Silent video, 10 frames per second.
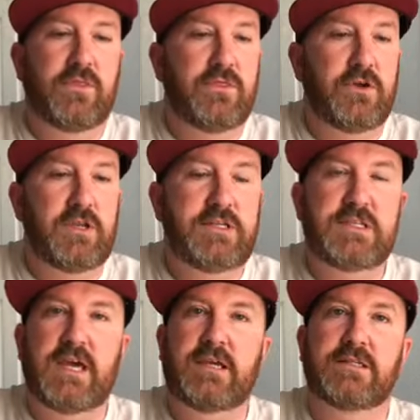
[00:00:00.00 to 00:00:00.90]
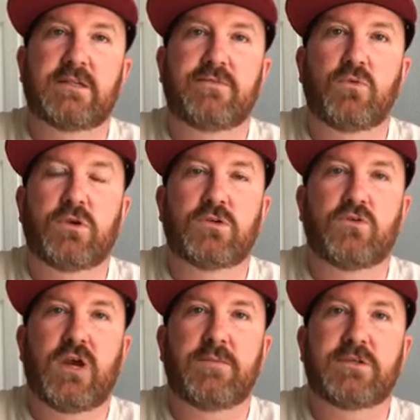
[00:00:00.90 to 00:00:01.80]
30 seconds if you want to go
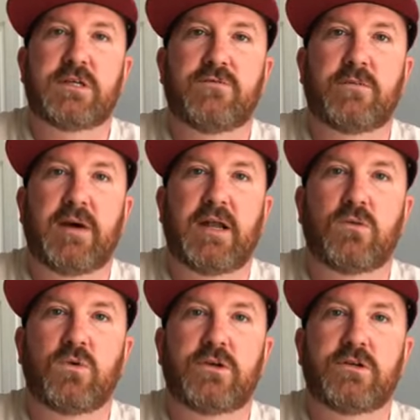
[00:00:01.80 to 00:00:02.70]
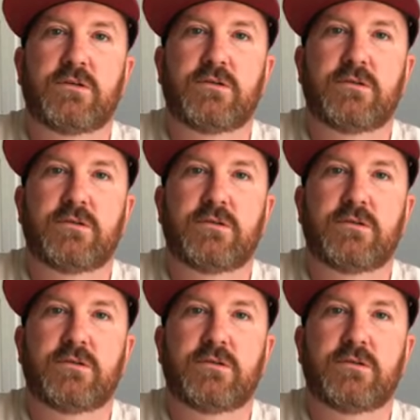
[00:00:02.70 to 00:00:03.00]
grab yourself a bottle of water.